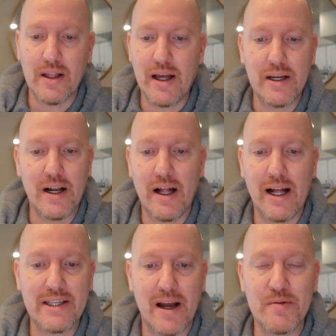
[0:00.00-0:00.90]
You know, a
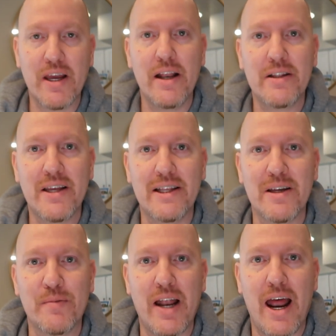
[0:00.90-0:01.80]
lot of times get get
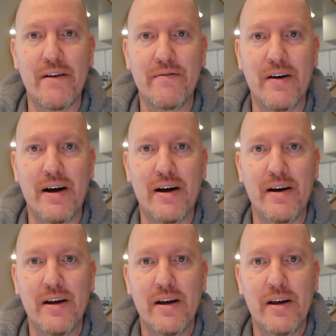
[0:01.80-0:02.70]
something out of
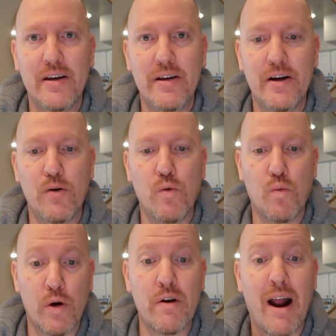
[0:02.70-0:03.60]
uh, you know
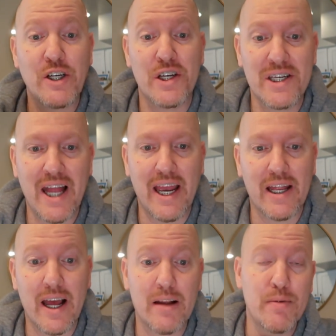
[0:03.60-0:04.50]
where you're actually
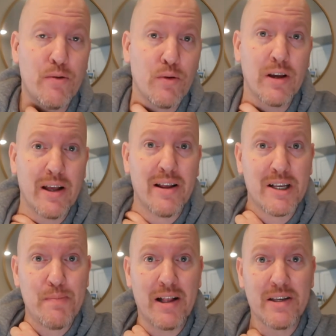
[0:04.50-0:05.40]
staying. That could be really
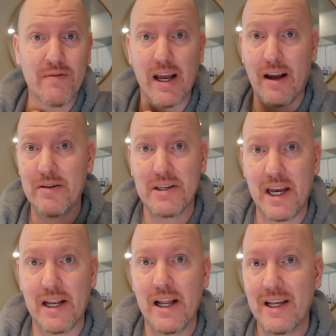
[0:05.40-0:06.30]
expensive. Like I was
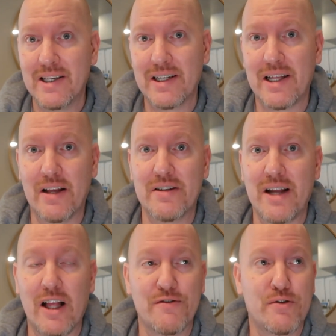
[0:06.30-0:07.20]
saying, six thousand
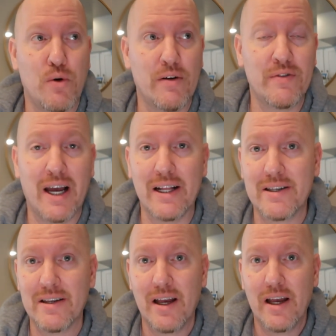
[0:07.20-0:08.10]
dollars for twelve
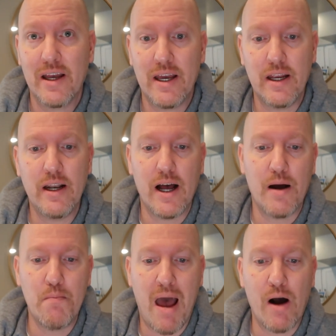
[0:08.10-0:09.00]
nights in
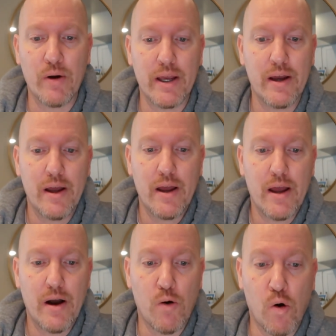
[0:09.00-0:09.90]
uh, Maui,
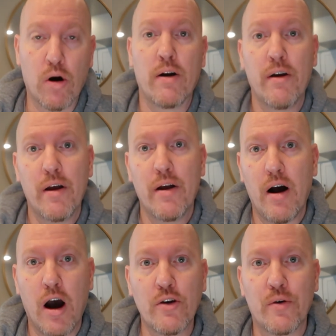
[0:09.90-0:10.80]
or
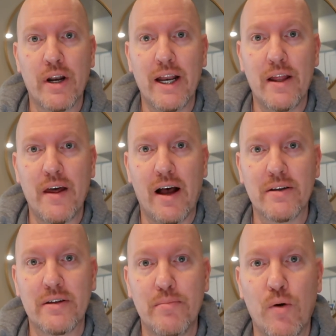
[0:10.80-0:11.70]

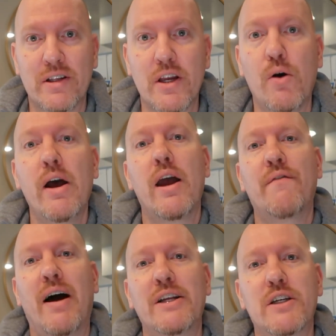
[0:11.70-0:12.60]
180,000 points. So
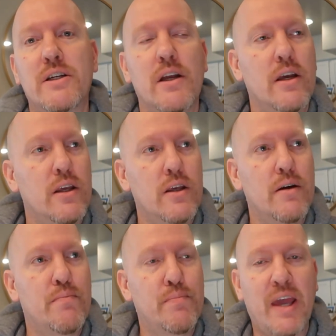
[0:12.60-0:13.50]
if I just
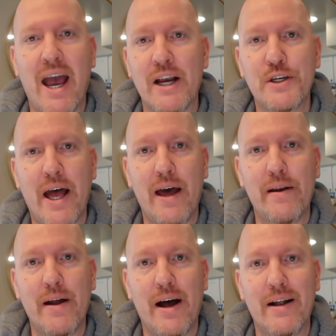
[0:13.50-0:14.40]
uh, cash
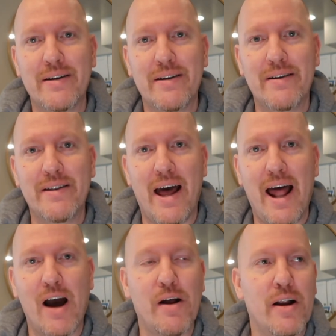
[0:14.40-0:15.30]
that uh, that
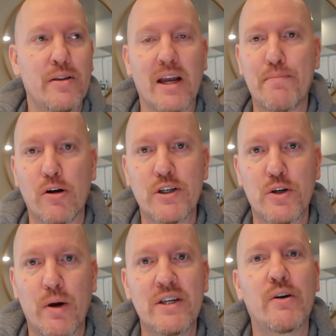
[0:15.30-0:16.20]
out on like Purchase
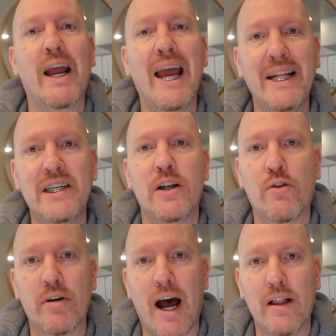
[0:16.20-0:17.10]
Eraser,
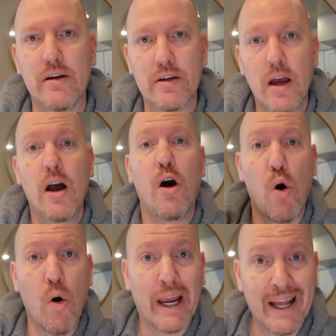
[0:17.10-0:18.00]
$1,800
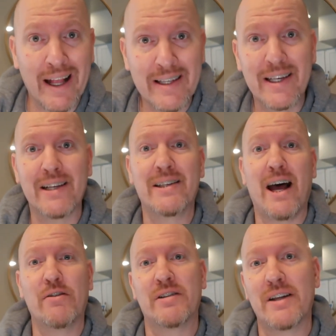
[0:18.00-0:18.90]
or I can get
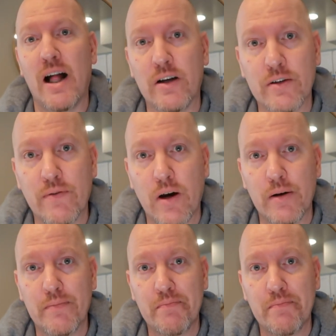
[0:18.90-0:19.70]
$6,000 for it